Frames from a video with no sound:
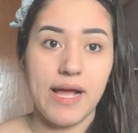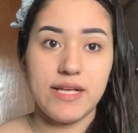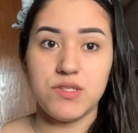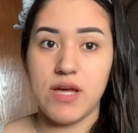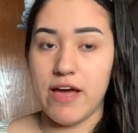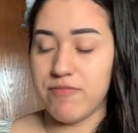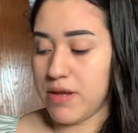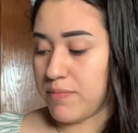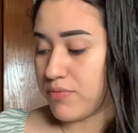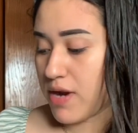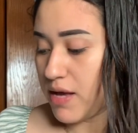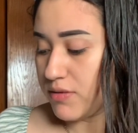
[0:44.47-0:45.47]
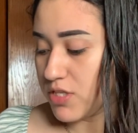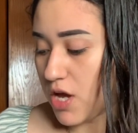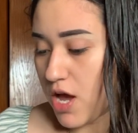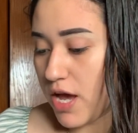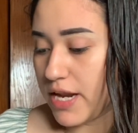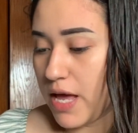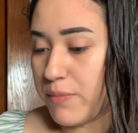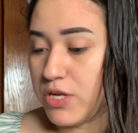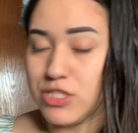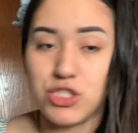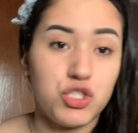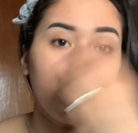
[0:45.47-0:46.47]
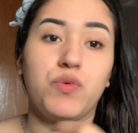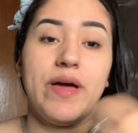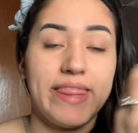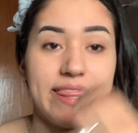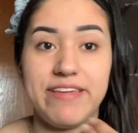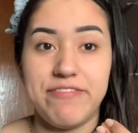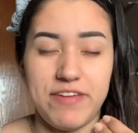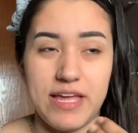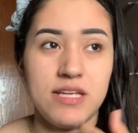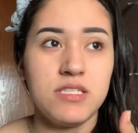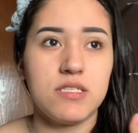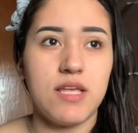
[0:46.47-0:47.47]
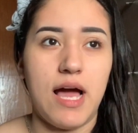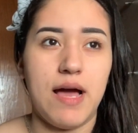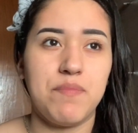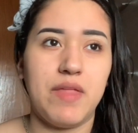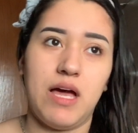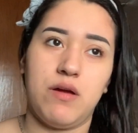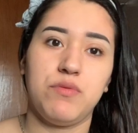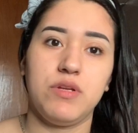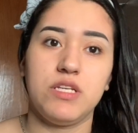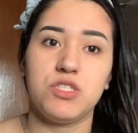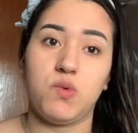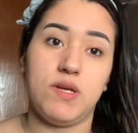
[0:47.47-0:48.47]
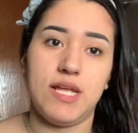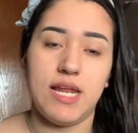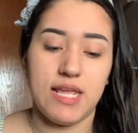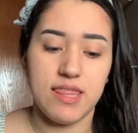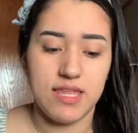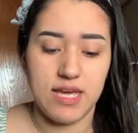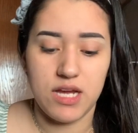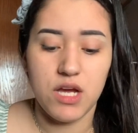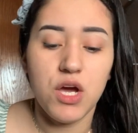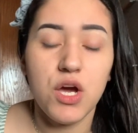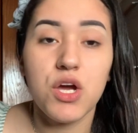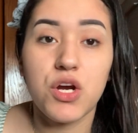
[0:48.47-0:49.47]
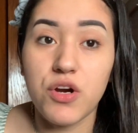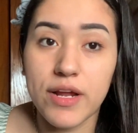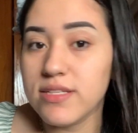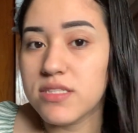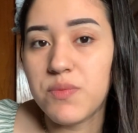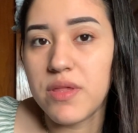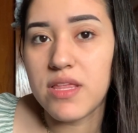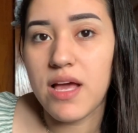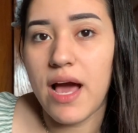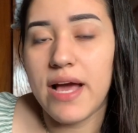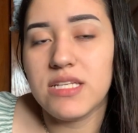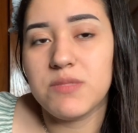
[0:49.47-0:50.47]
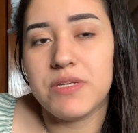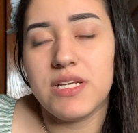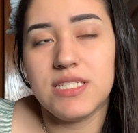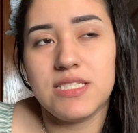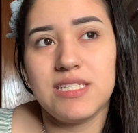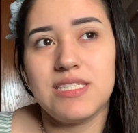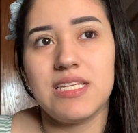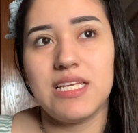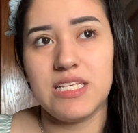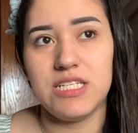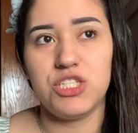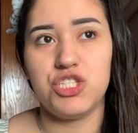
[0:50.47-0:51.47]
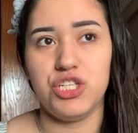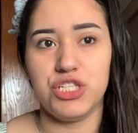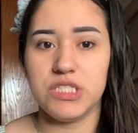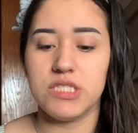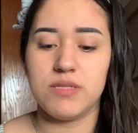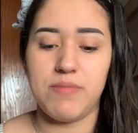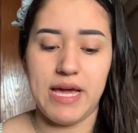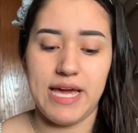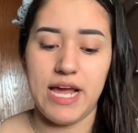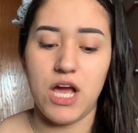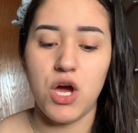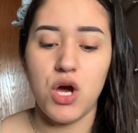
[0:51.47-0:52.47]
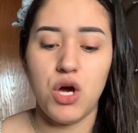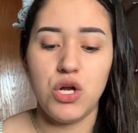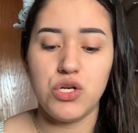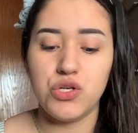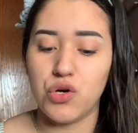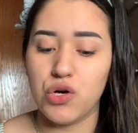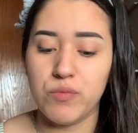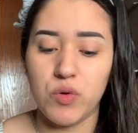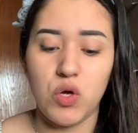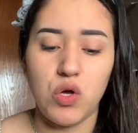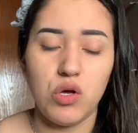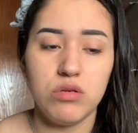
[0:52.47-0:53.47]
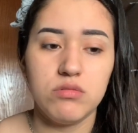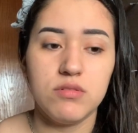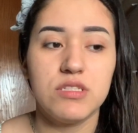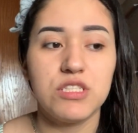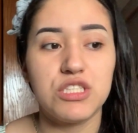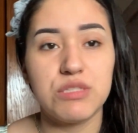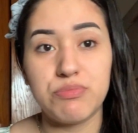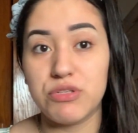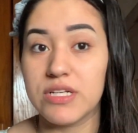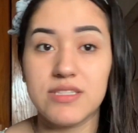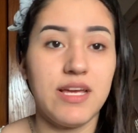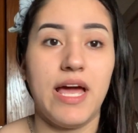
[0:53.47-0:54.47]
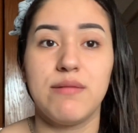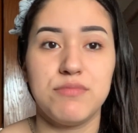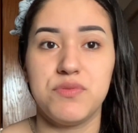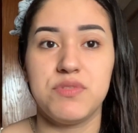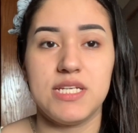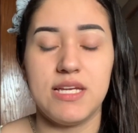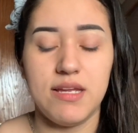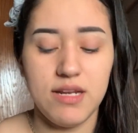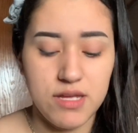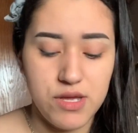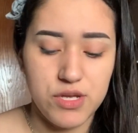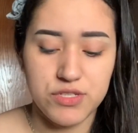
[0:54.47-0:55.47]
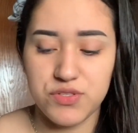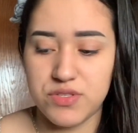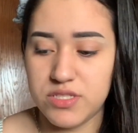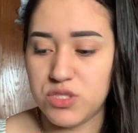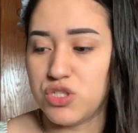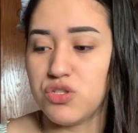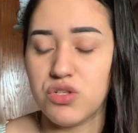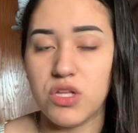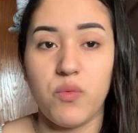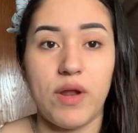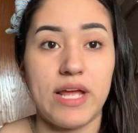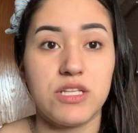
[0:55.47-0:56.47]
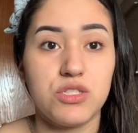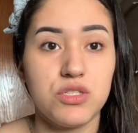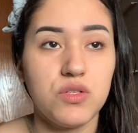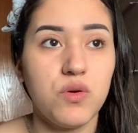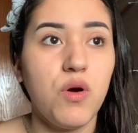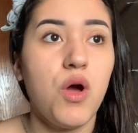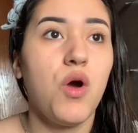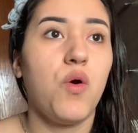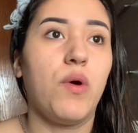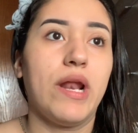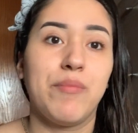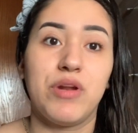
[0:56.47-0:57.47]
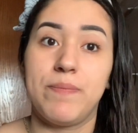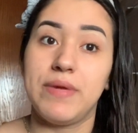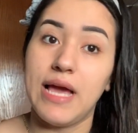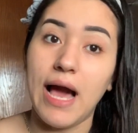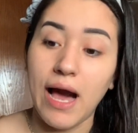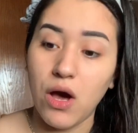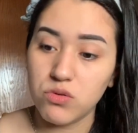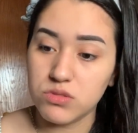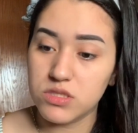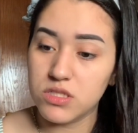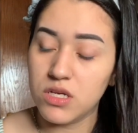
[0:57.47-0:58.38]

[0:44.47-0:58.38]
guys, so I have my brows on. I'm gonna do the face. I'm not really doing anything crazy with the eyes because this is just my normal springtime routine. So this is usually what I do when I'm going to be out,